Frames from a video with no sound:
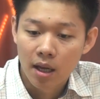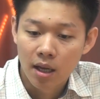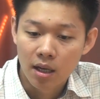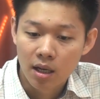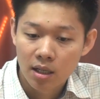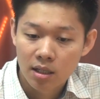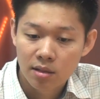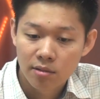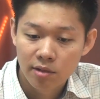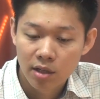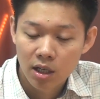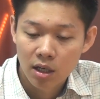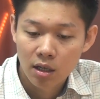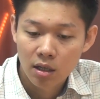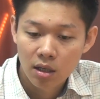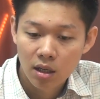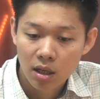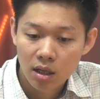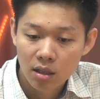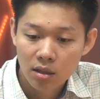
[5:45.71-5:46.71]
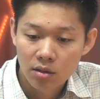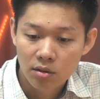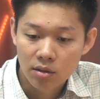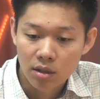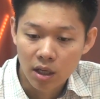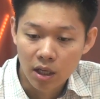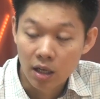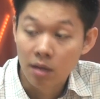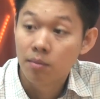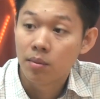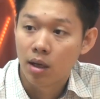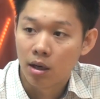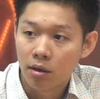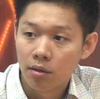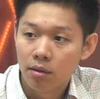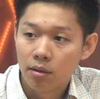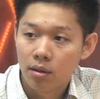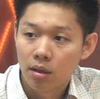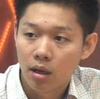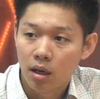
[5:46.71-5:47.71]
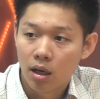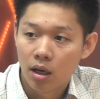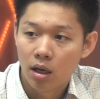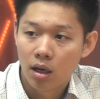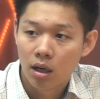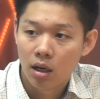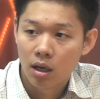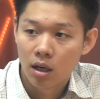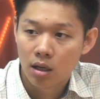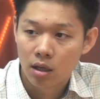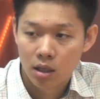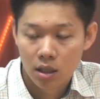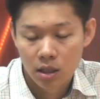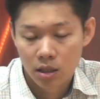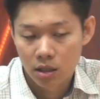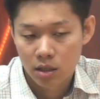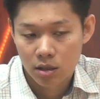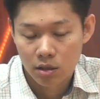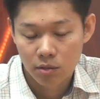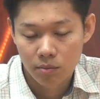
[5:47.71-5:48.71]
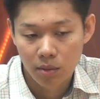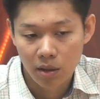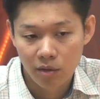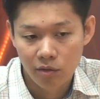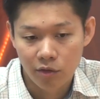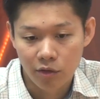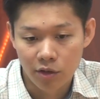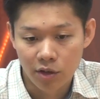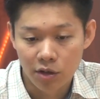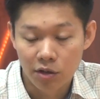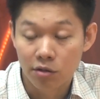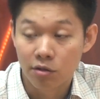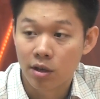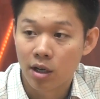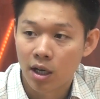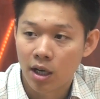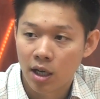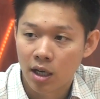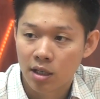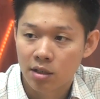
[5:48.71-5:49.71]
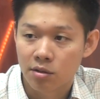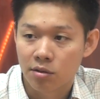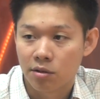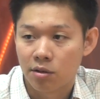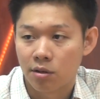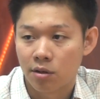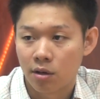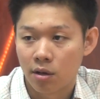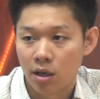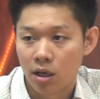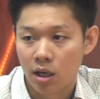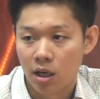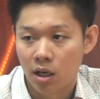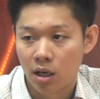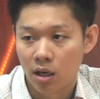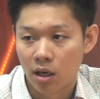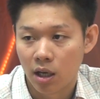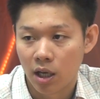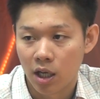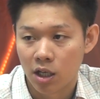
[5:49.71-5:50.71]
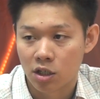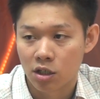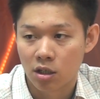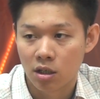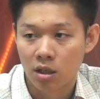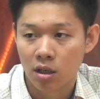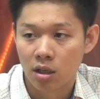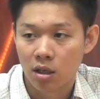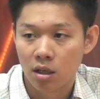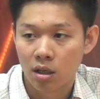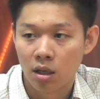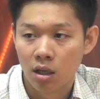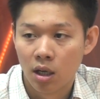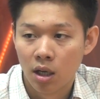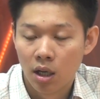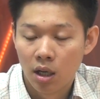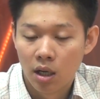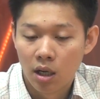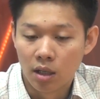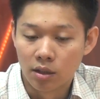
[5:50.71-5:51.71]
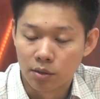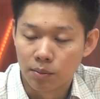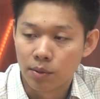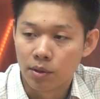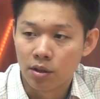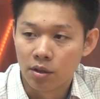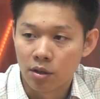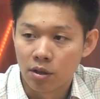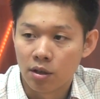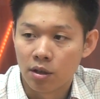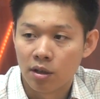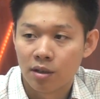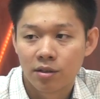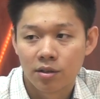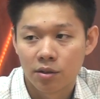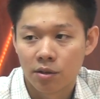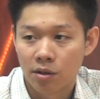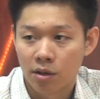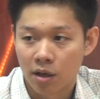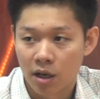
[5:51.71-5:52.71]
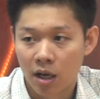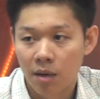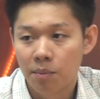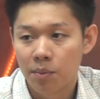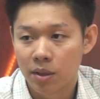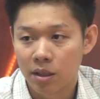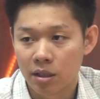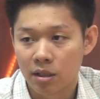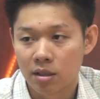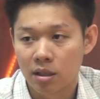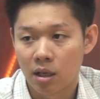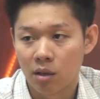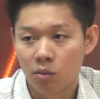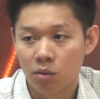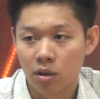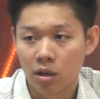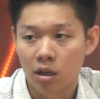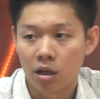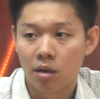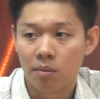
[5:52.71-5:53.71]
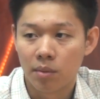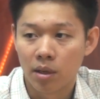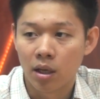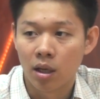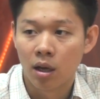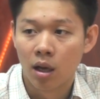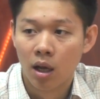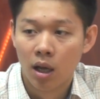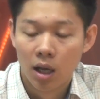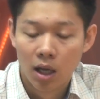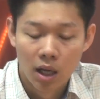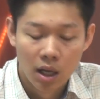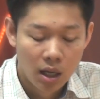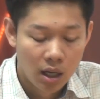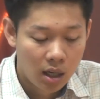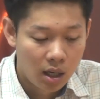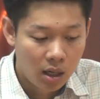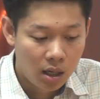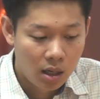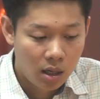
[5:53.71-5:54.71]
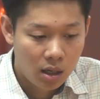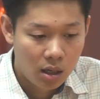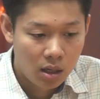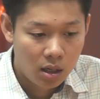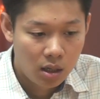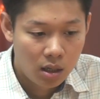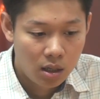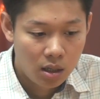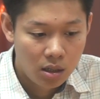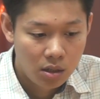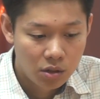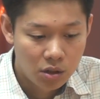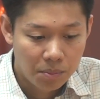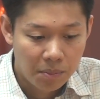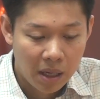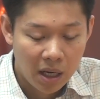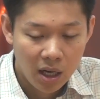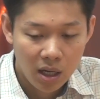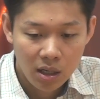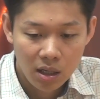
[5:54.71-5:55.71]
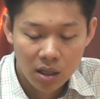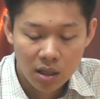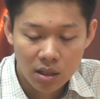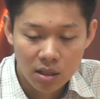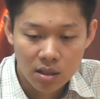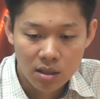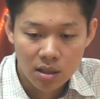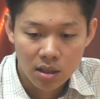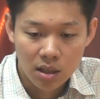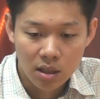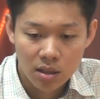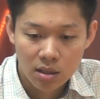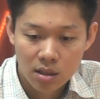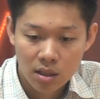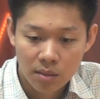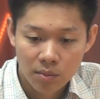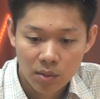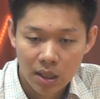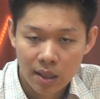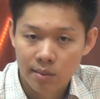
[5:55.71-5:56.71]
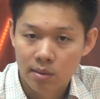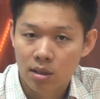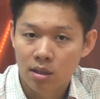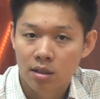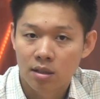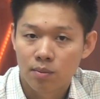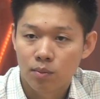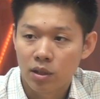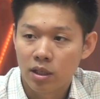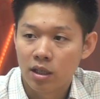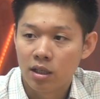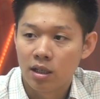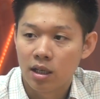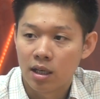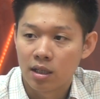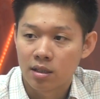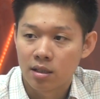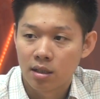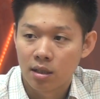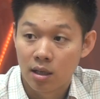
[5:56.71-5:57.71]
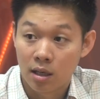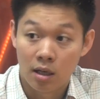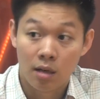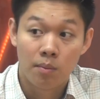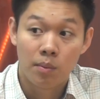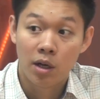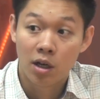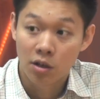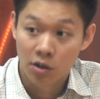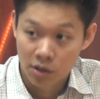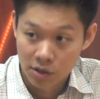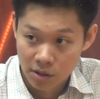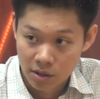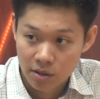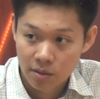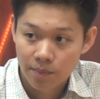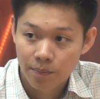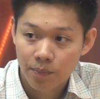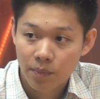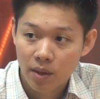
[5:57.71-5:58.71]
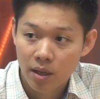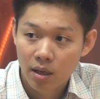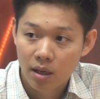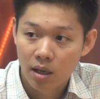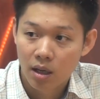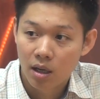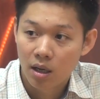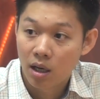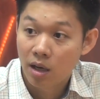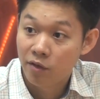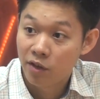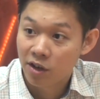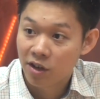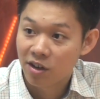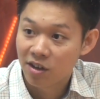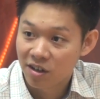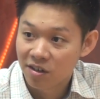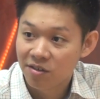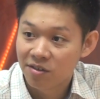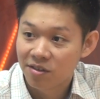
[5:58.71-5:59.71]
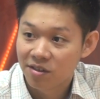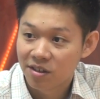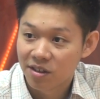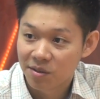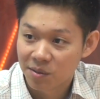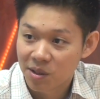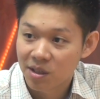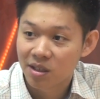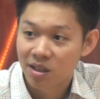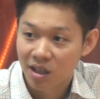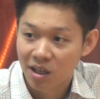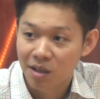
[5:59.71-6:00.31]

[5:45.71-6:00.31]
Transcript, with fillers: And as regarding to the inbound, this could be for the US or Asian entrepreneurs or companies that want to come in. Japan is sometimes explained as Galapagos. Have you heard of the word?